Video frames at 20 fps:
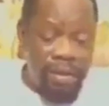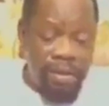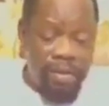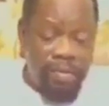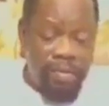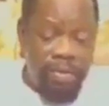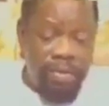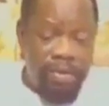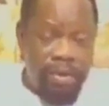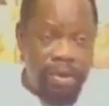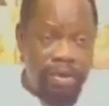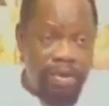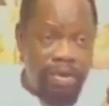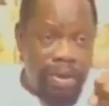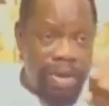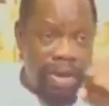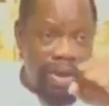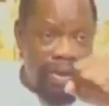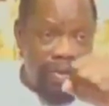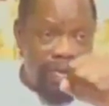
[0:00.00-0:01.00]
put it
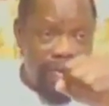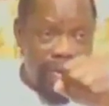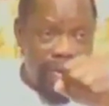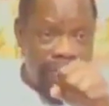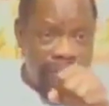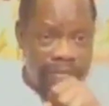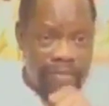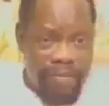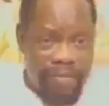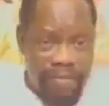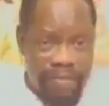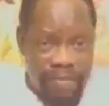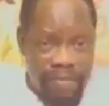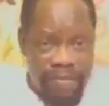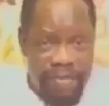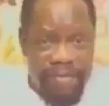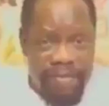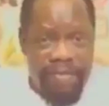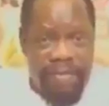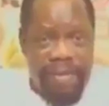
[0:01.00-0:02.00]
on Ankara's
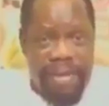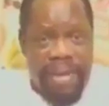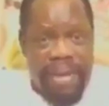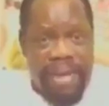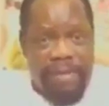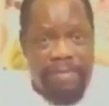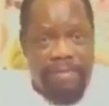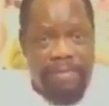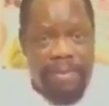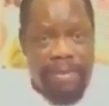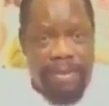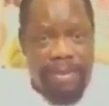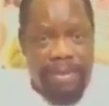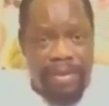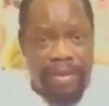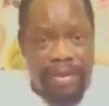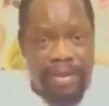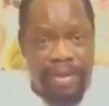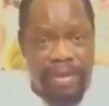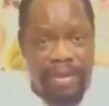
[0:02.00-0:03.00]
lap,
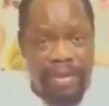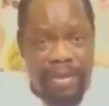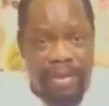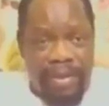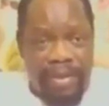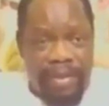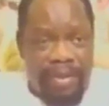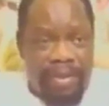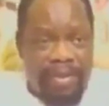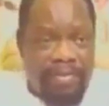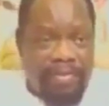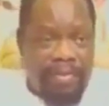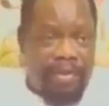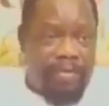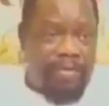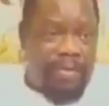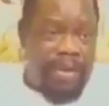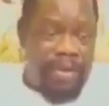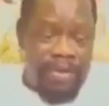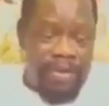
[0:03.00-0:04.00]

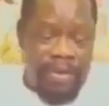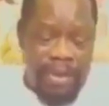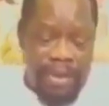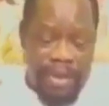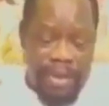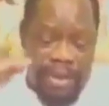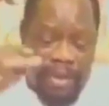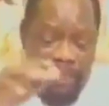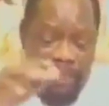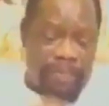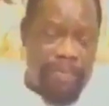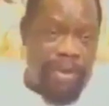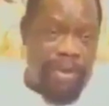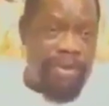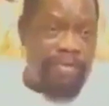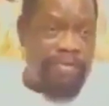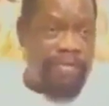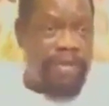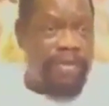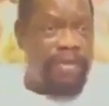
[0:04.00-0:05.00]
brought my other hand,
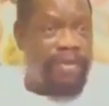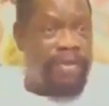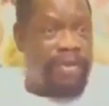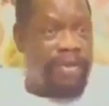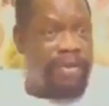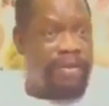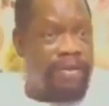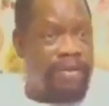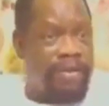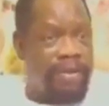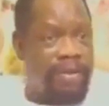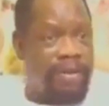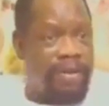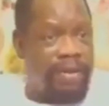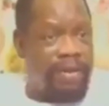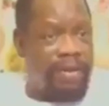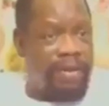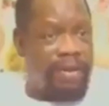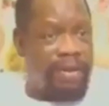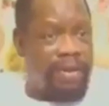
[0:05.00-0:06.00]
placed it on it,
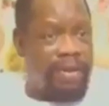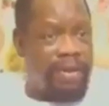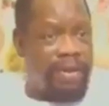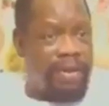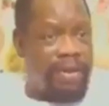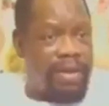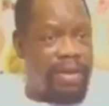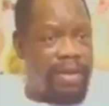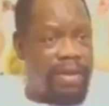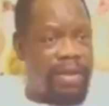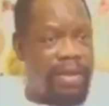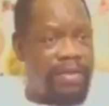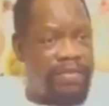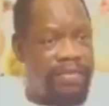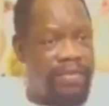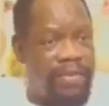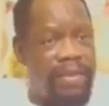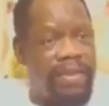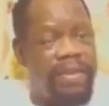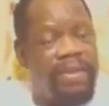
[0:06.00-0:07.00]
and I
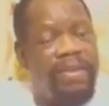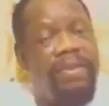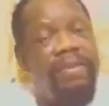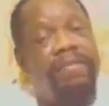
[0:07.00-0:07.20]
said,